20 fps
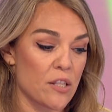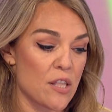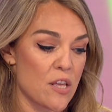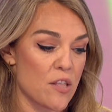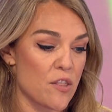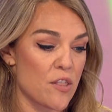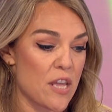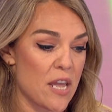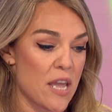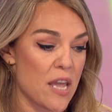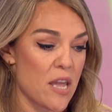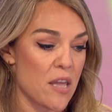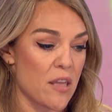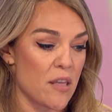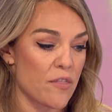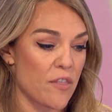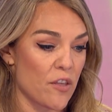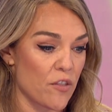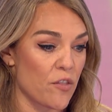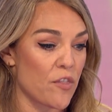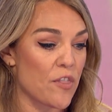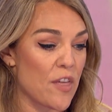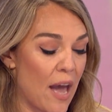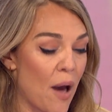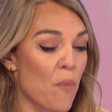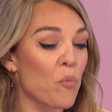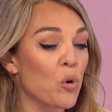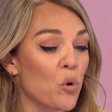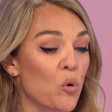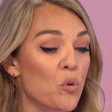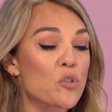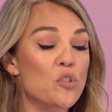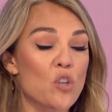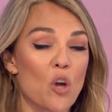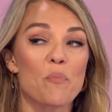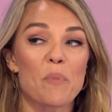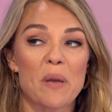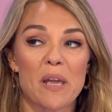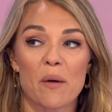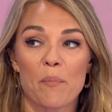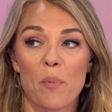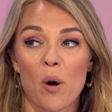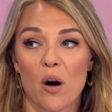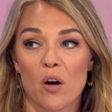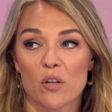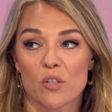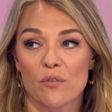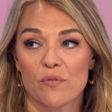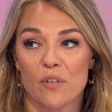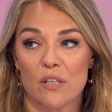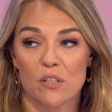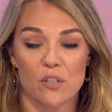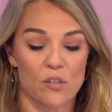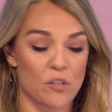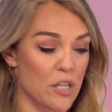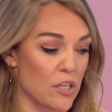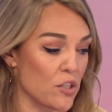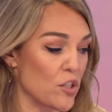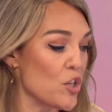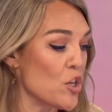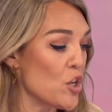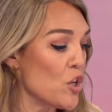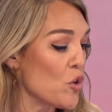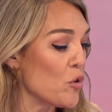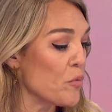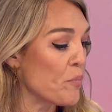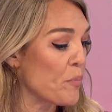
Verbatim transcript: that the that that will also be a part of this this new